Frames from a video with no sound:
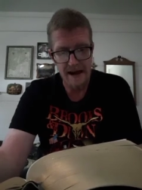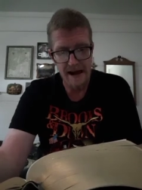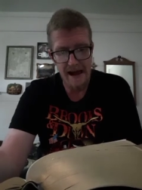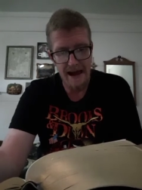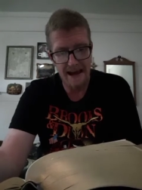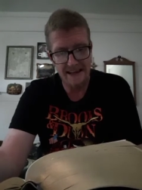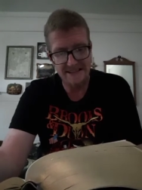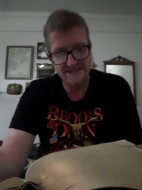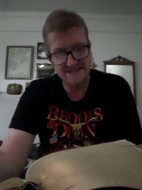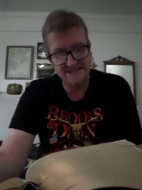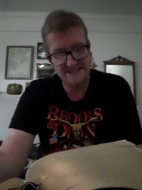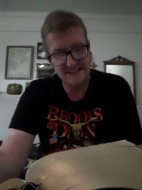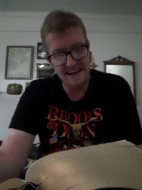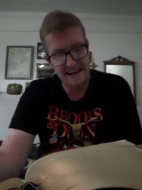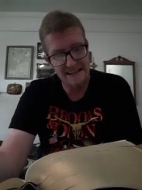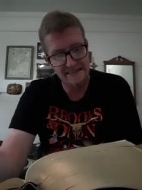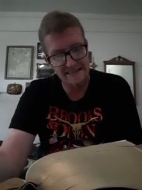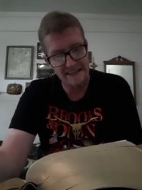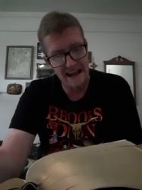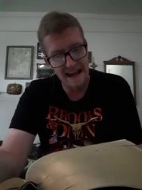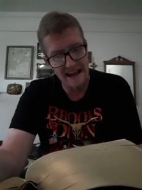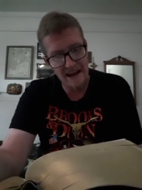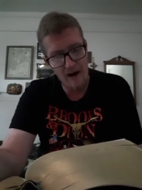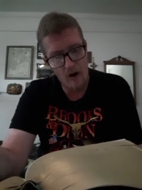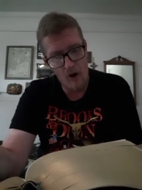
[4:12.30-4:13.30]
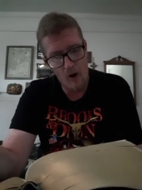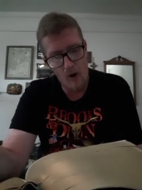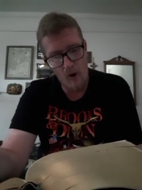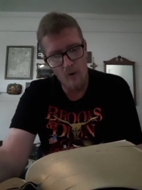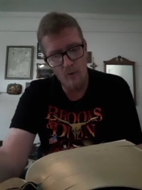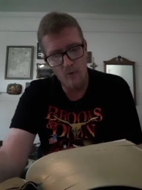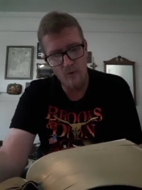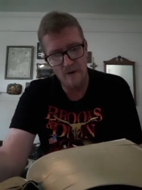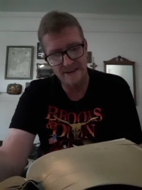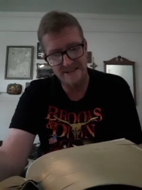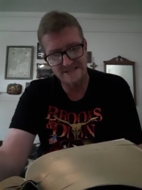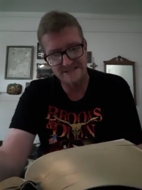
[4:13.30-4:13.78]
and said, They
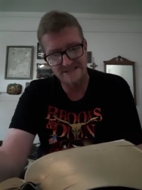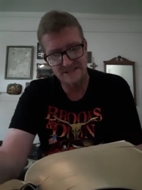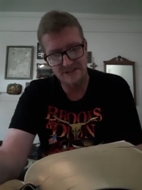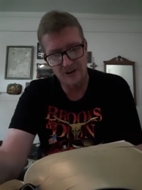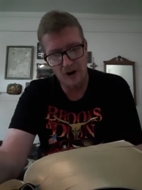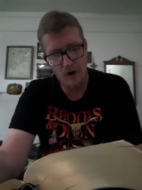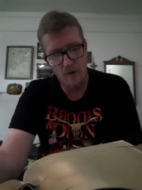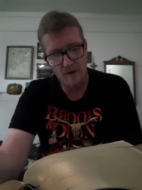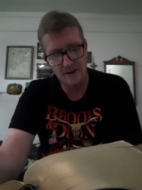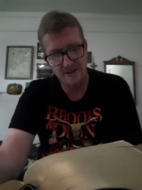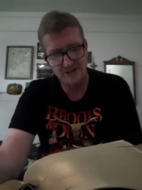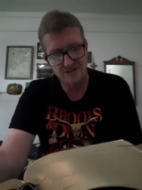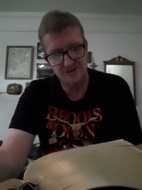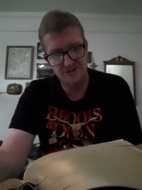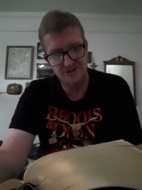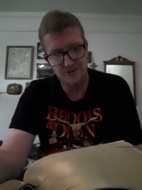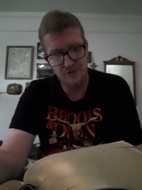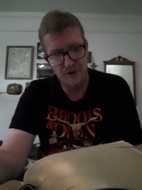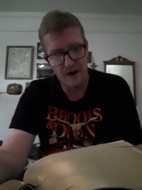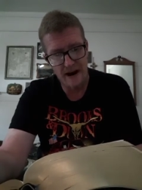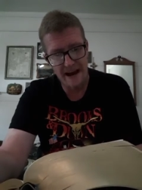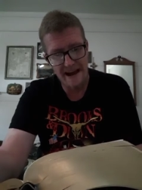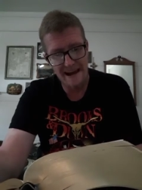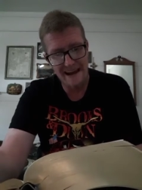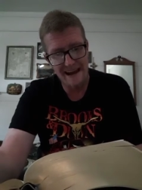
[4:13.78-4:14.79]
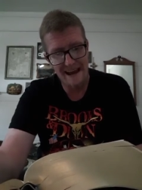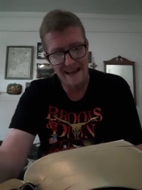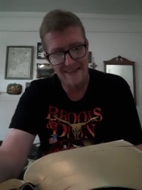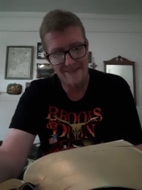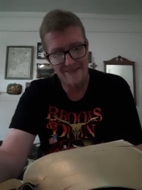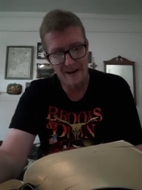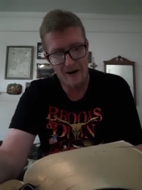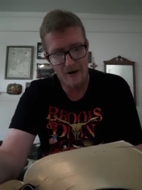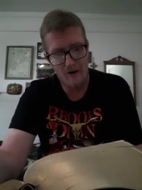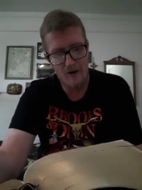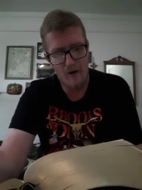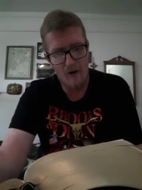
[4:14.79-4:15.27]
always go astray in
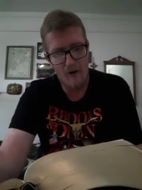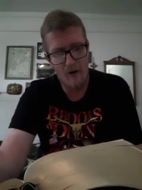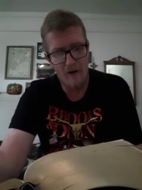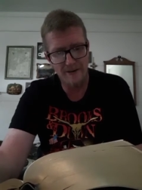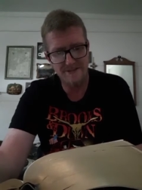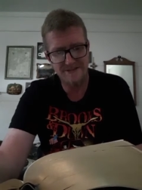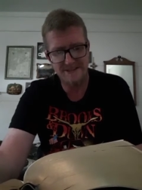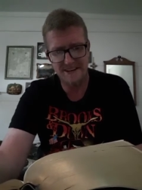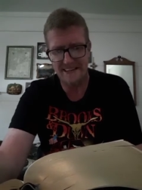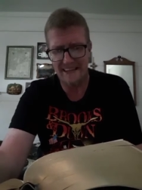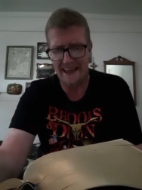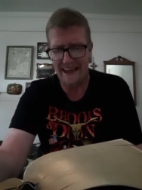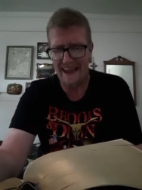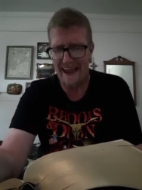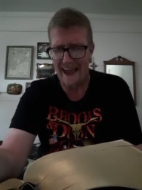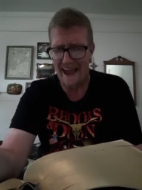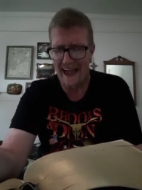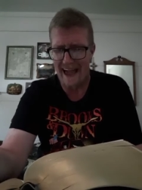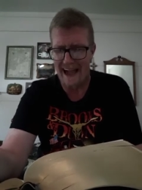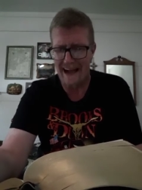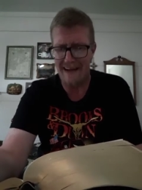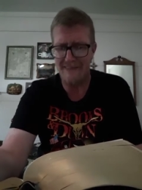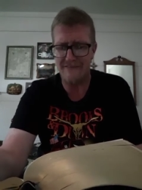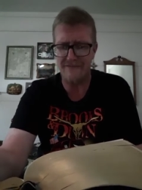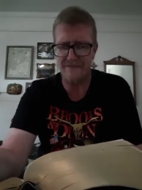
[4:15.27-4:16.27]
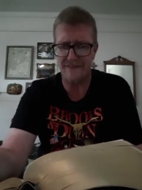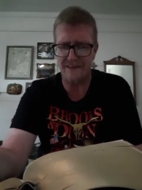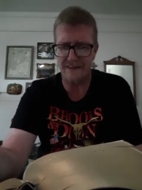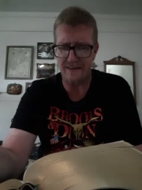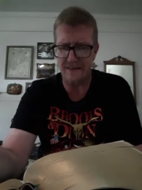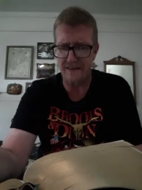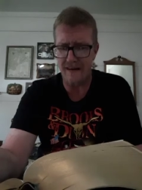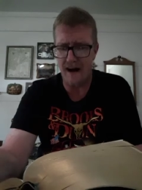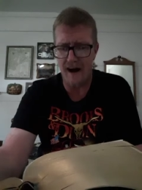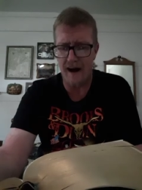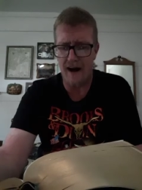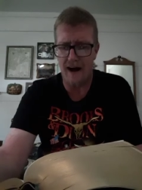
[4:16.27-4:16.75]
their hearts, and they have
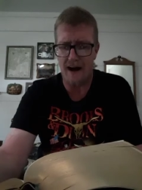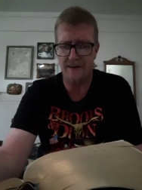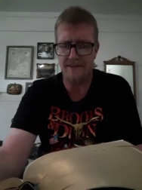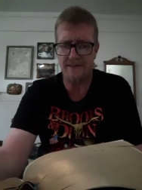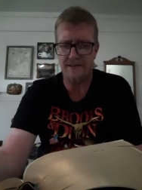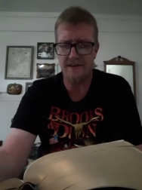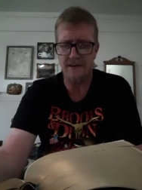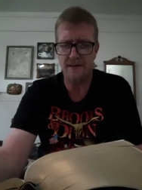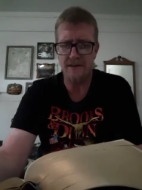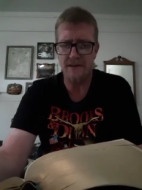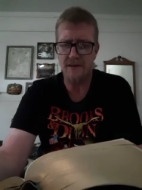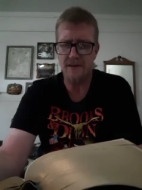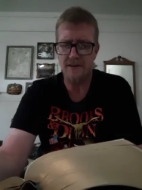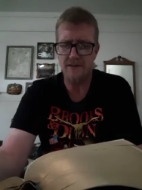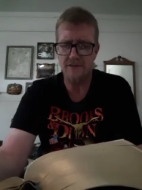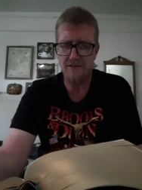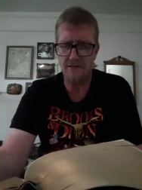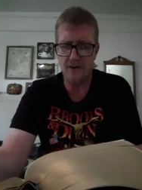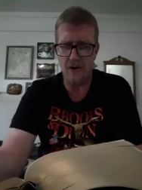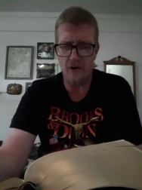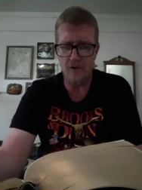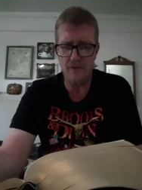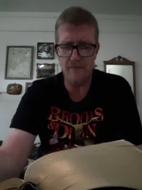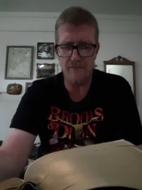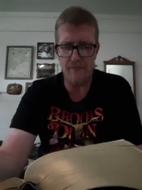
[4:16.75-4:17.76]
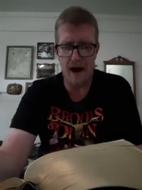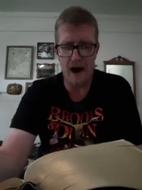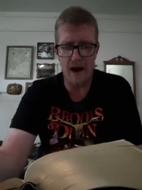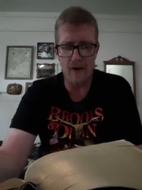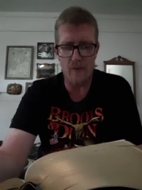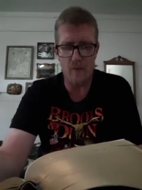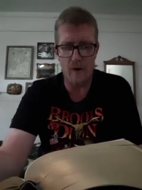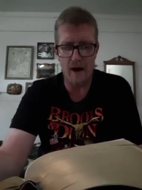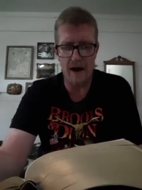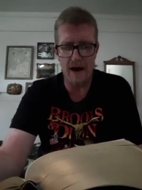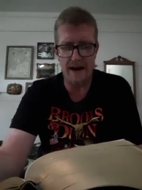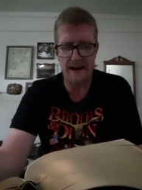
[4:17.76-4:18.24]
not known my
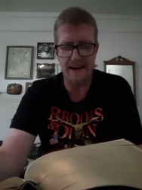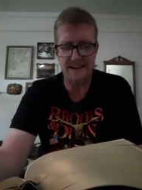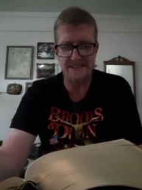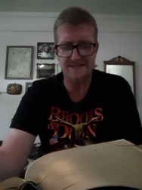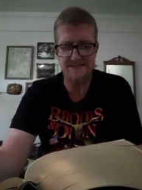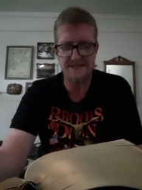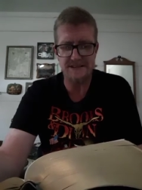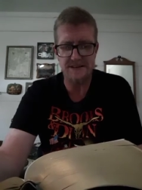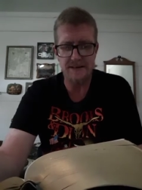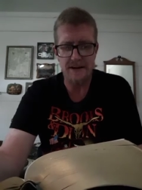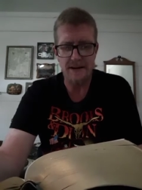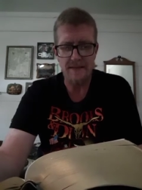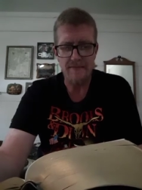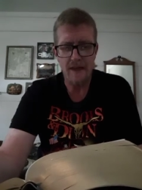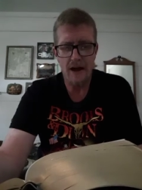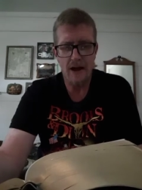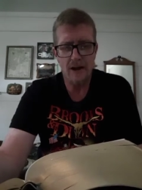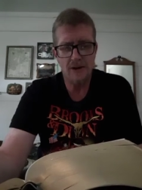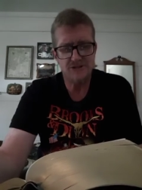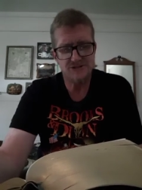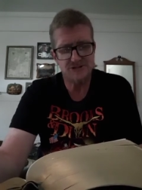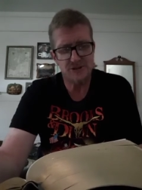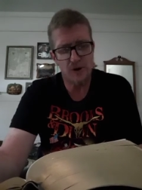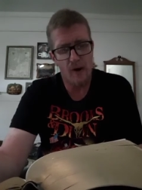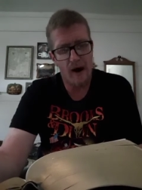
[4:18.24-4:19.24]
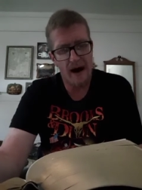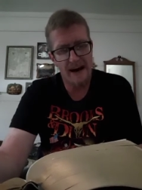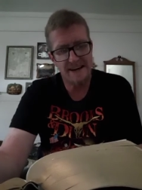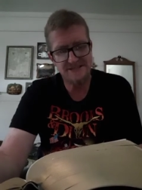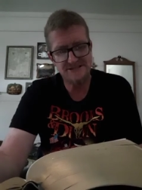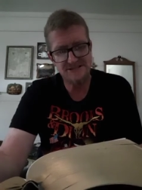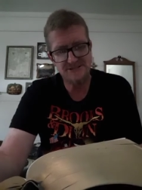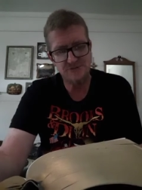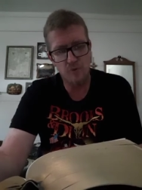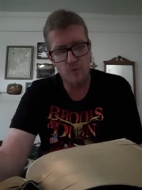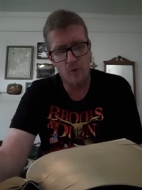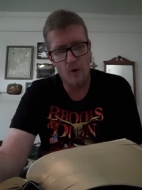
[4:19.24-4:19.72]
ways. So I
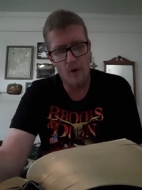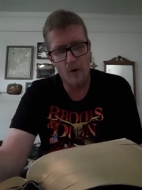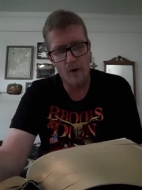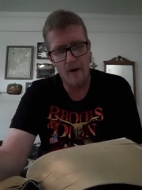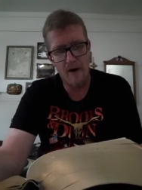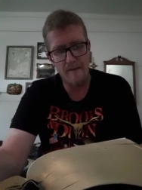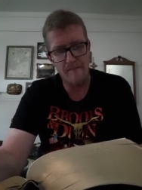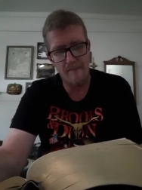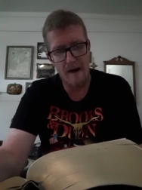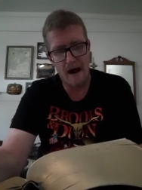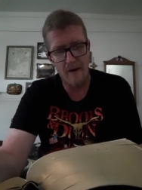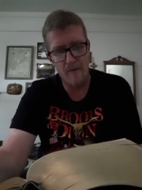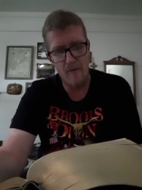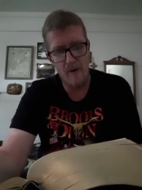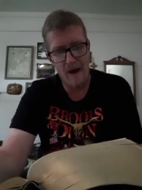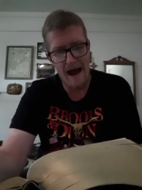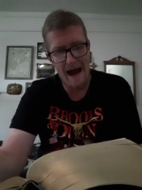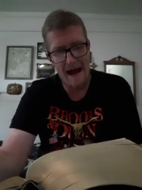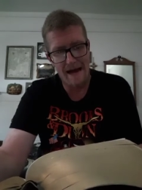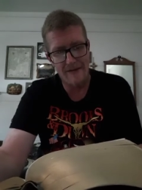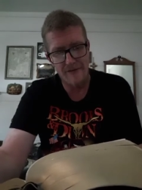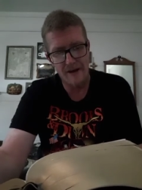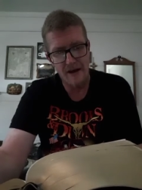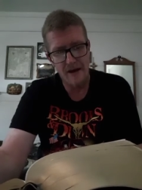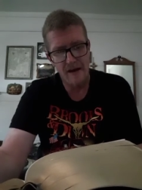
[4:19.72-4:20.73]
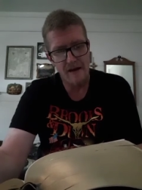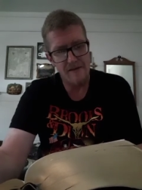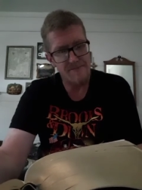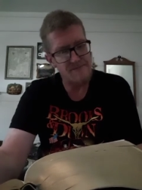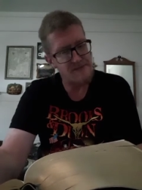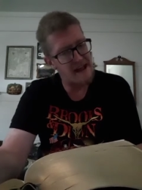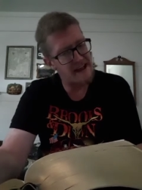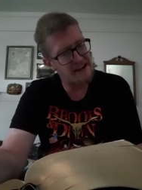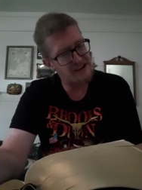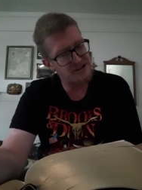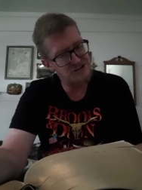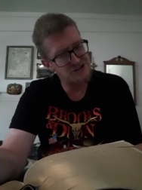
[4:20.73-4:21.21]
swore in my wrath,
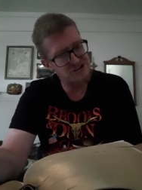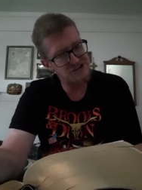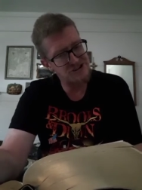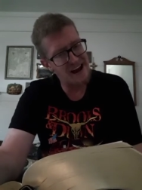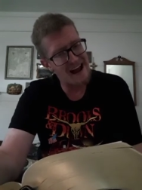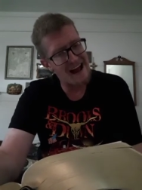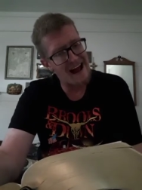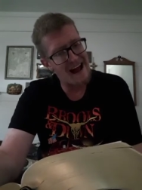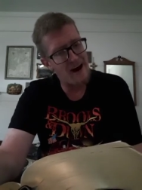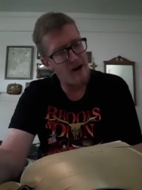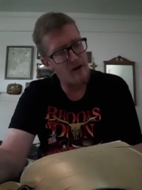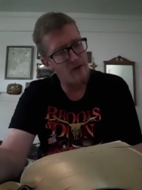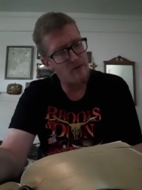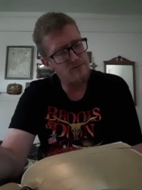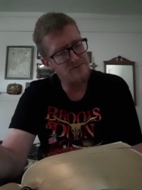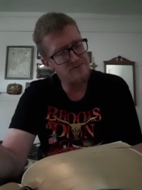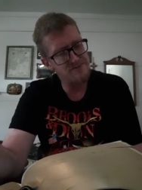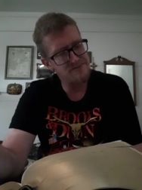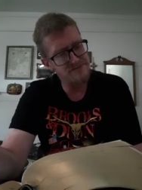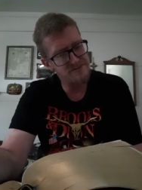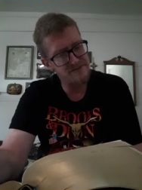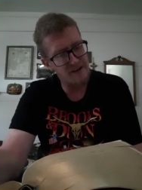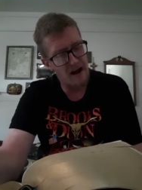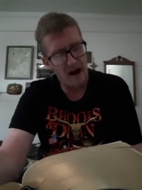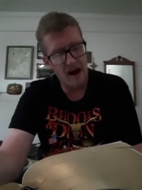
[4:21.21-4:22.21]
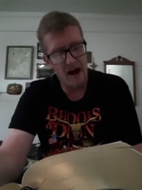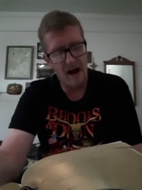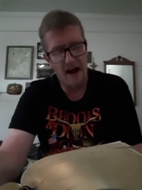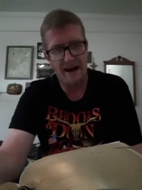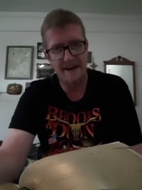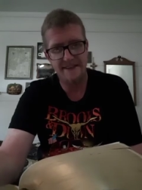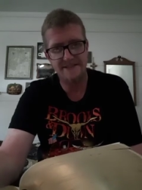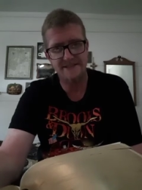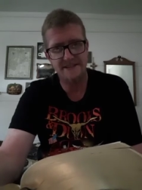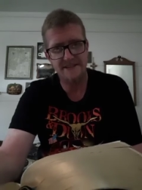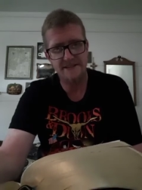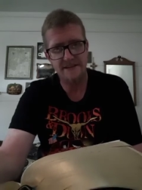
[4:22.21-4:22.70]
they shall
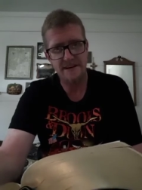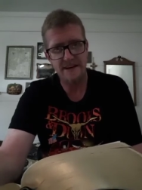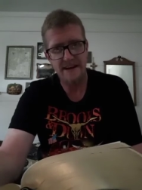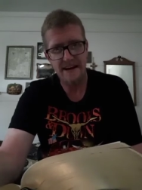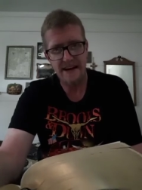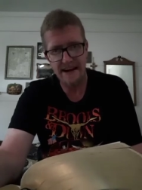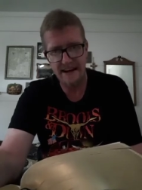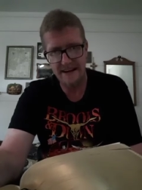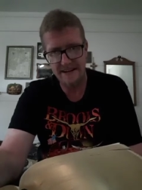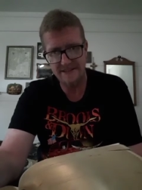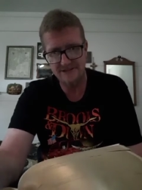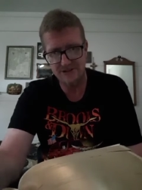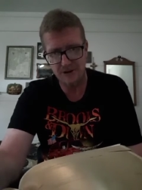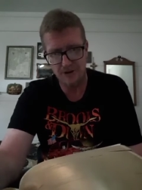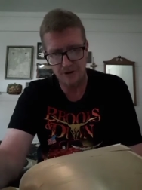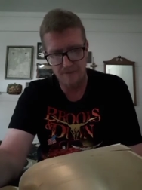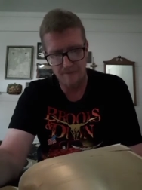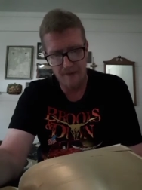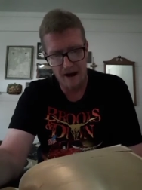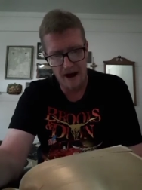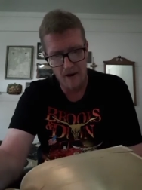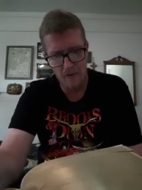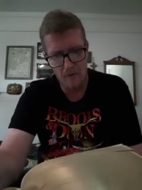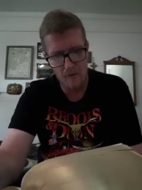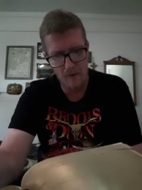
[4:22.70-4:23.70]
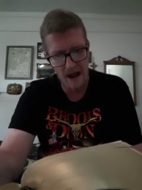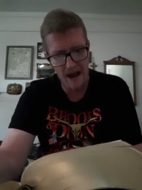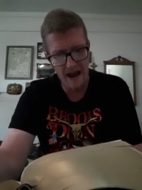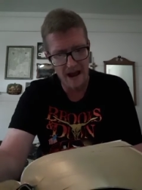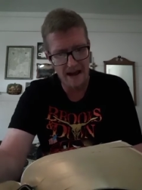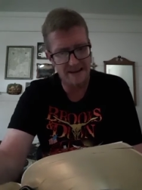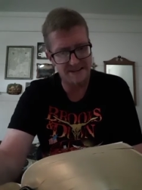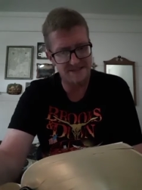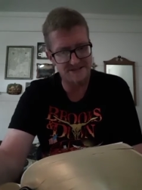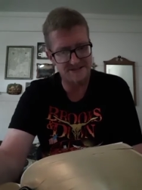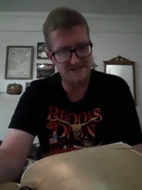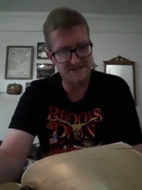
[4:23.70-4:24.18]
not enter my
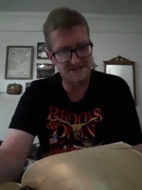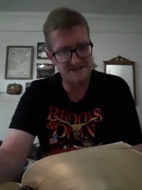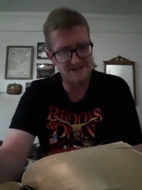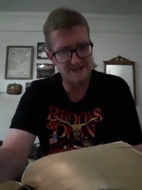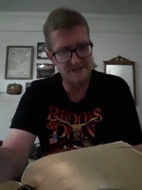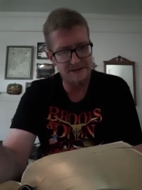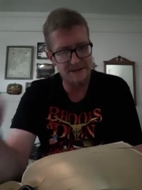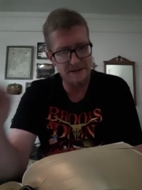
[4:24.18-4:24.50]
rest.